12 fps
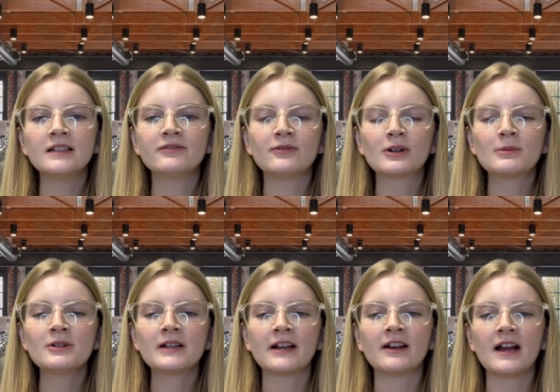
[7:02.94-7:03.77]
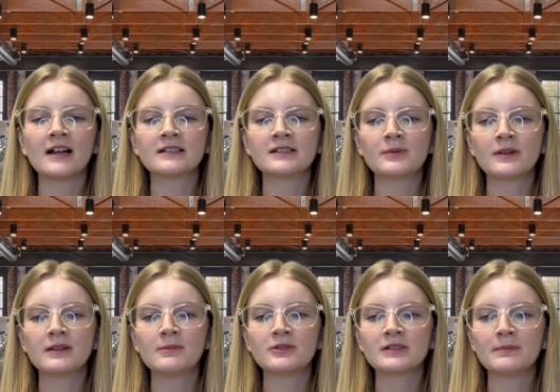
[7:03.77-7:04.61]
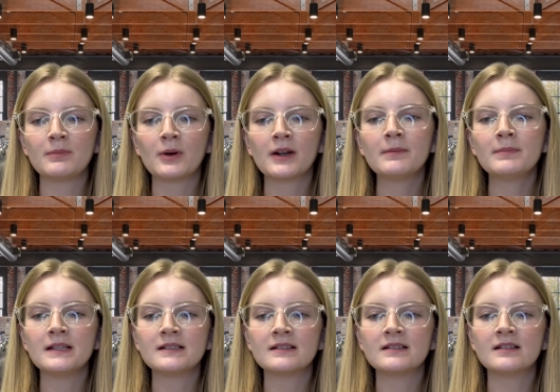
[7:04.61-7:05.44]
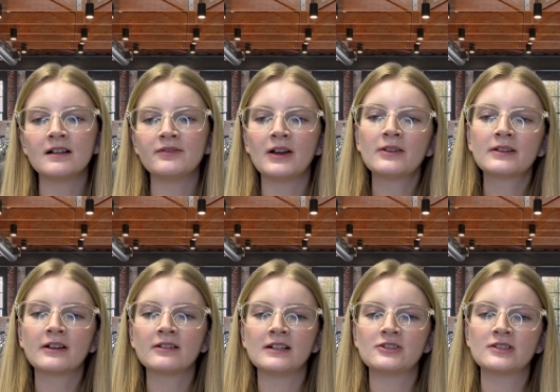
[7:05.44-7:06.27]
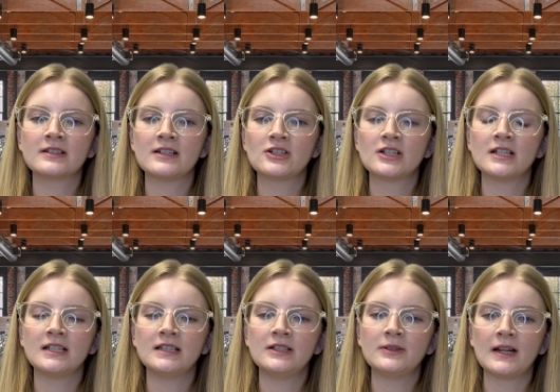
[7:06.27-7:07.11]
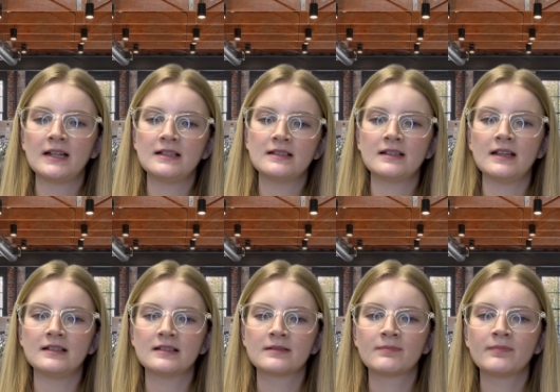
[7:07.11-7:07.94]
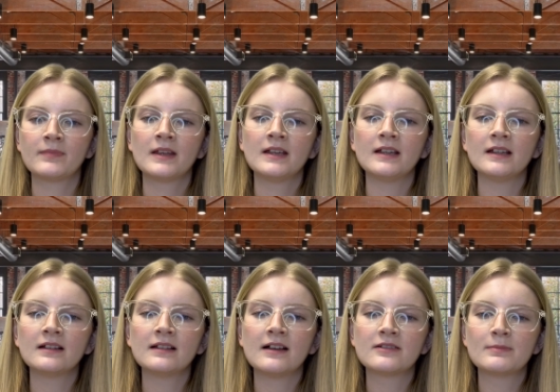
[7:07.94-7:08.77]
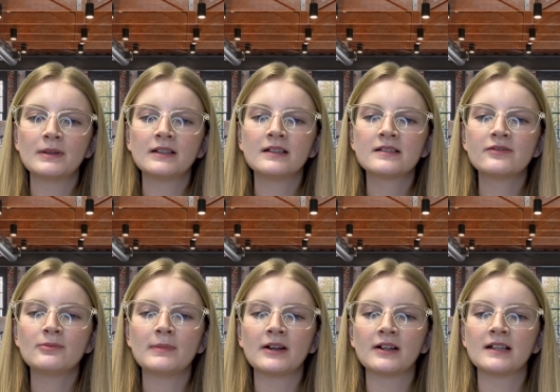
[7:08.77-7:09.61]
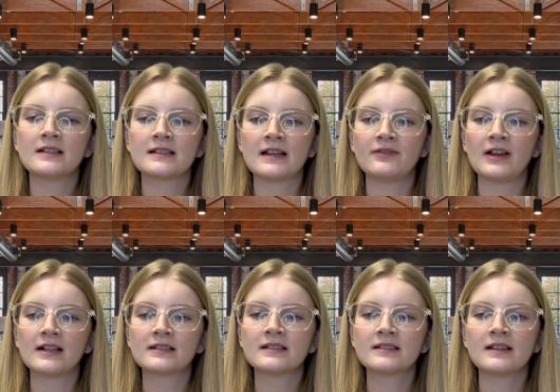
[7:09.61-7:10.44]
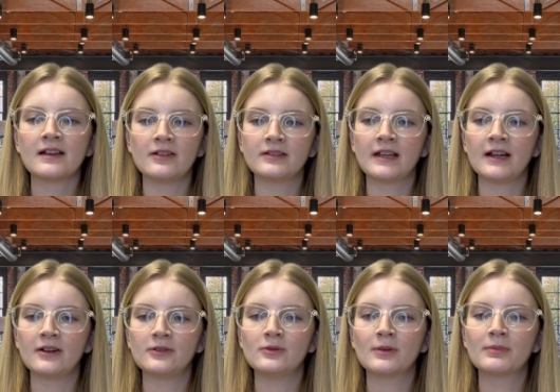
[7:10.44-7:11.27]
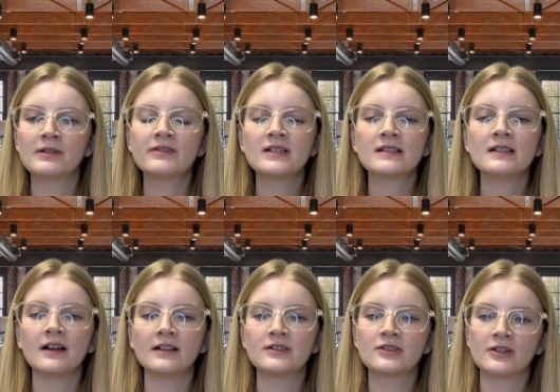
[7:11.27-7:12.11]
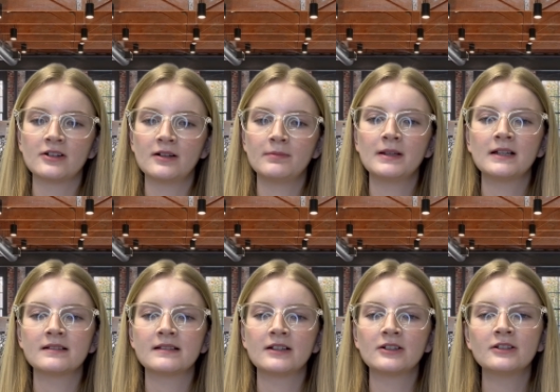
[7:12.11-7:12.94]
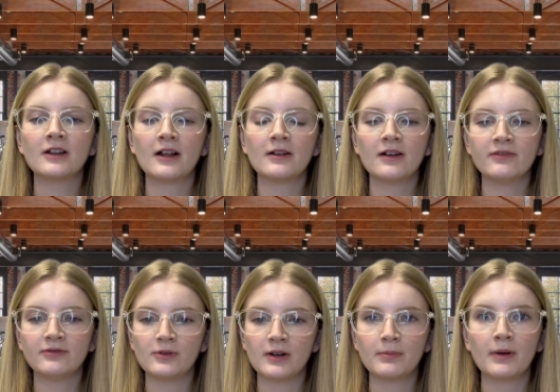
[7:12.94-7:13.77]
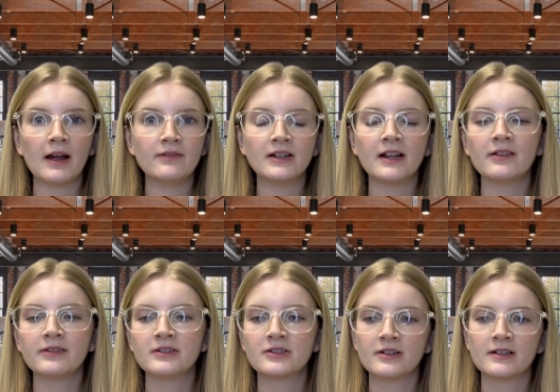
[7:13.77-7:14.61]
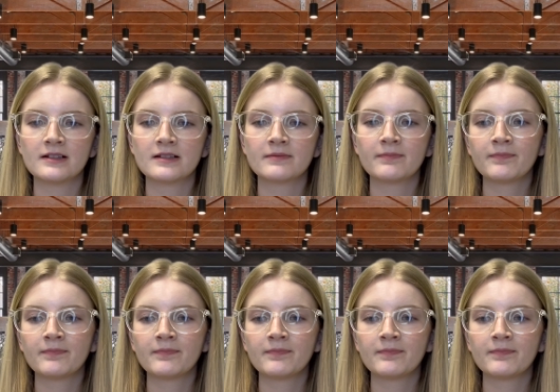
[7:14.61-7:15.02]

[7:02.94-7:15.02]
Affordable Care Act is one of the most important pieces of healthcare legislation in the United States. It allows millions of Americans to have access to healthcare who were previously uninsured because they could not afford private health insurance.